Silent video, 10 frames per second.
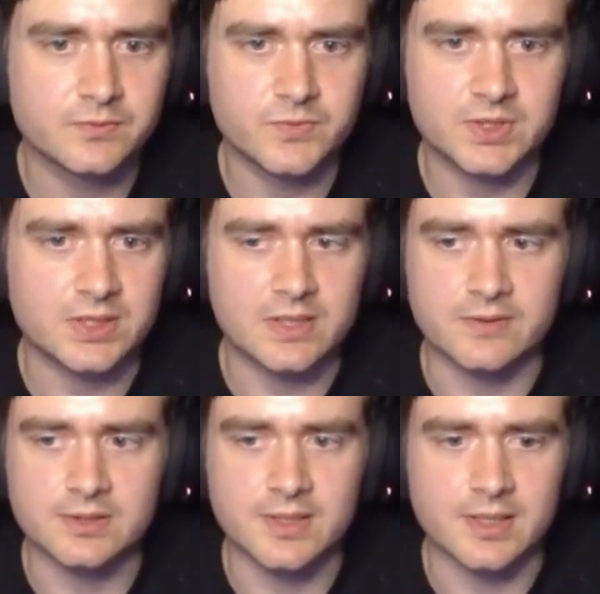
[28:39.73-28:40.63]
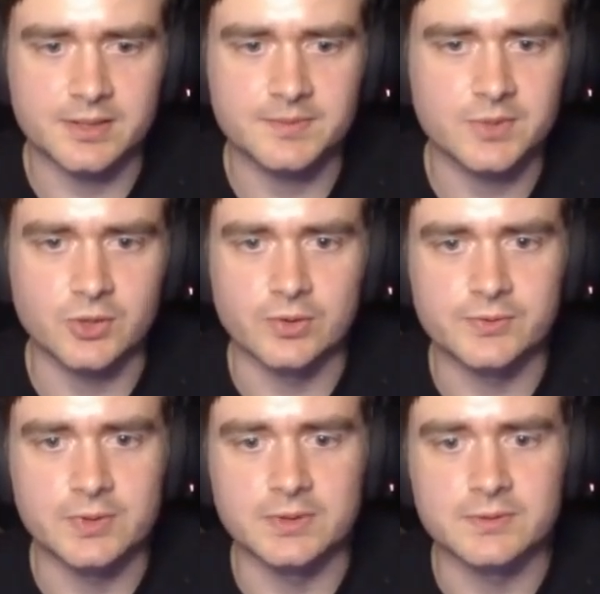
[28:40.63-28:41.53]
7 attack, going
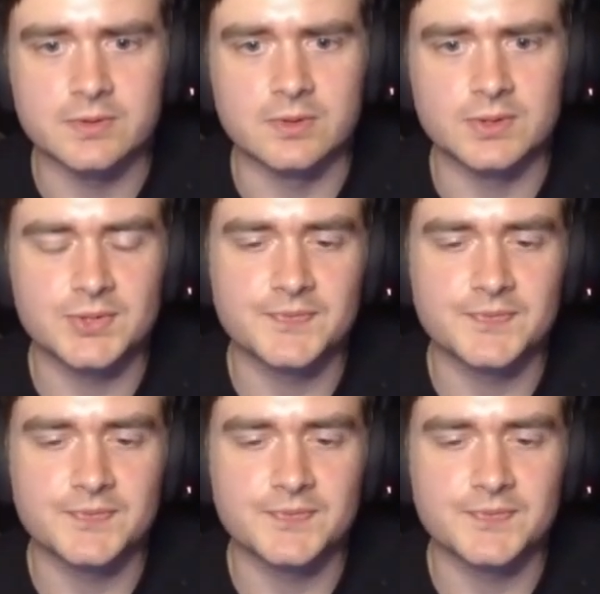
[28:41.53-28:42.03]
forward of course.